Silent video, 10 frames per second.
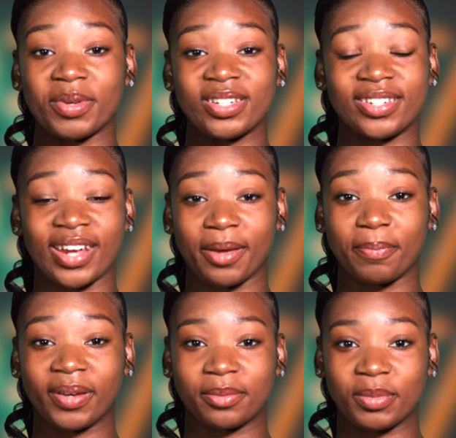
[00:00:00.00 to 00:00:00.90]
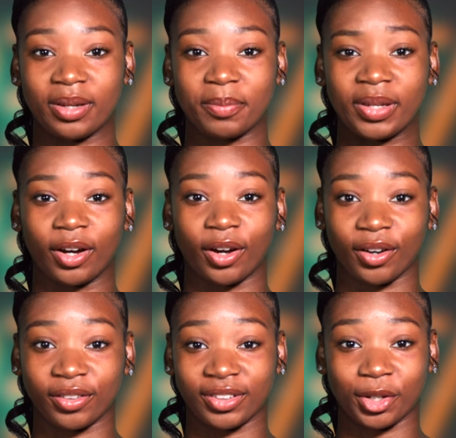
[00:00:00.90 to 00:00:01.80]
When Miss J picked me to be
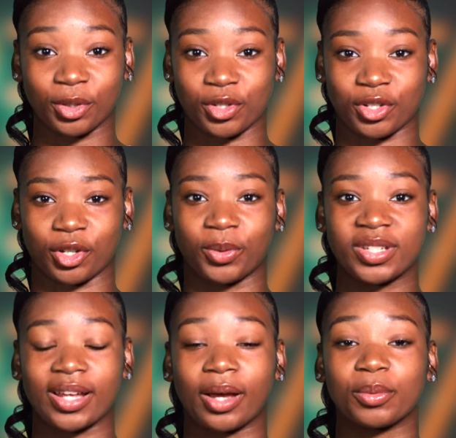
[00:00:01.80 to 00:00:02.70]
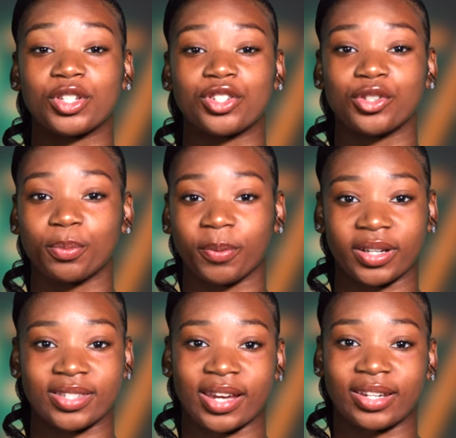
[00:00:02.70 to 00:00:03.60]
her lyrical soloist, I was
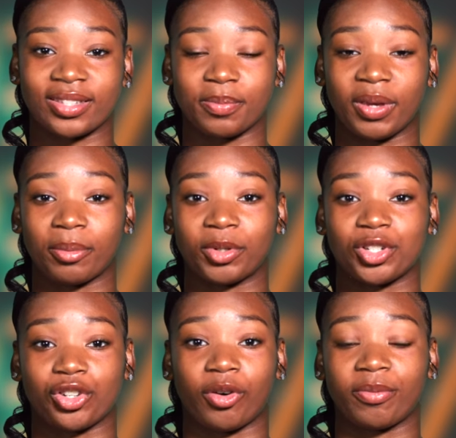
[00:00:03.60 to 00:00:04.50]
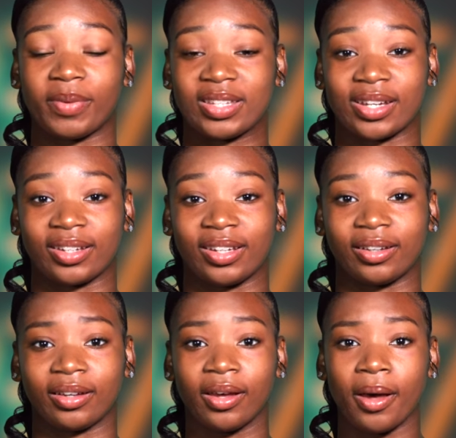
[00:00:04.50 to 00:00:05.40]
super excited to be able to show off my
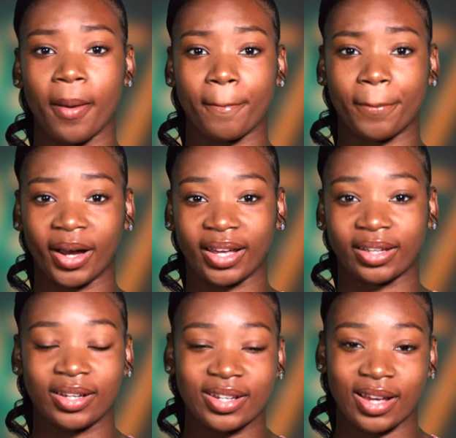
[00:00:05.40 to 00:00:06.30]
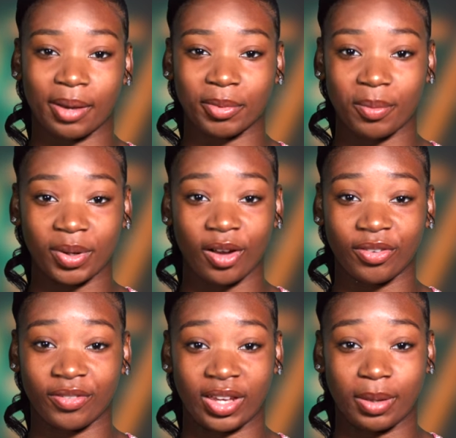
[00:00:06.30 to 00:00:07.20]
technique. But I'm coming
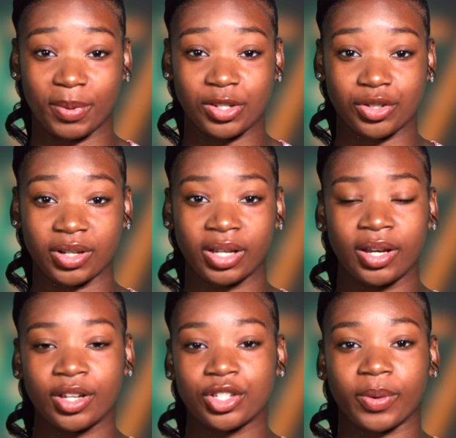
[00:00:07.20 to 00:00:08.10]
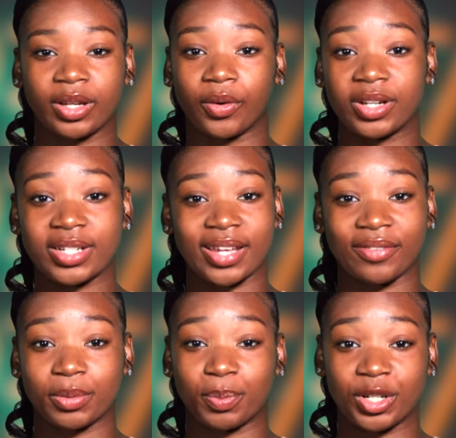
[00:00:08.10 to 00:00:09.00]
off of a hip injury, so I know I
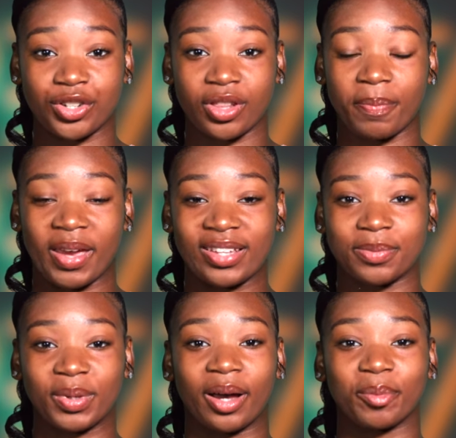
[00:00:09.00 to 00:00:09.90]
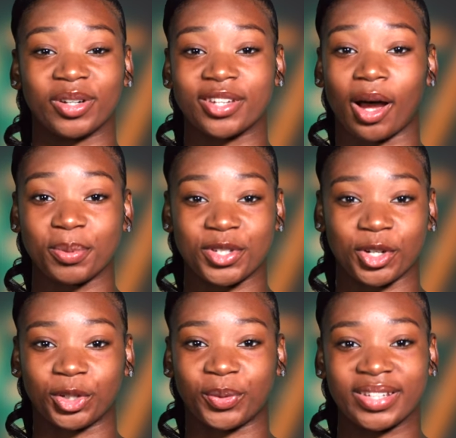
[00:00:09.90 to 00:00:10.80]
just have to push through the pain to become her top
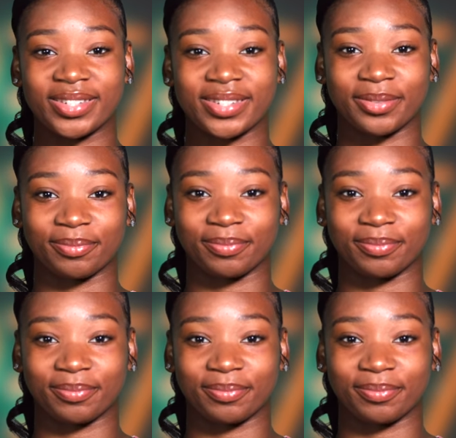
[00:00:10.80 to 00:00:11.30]
soloist.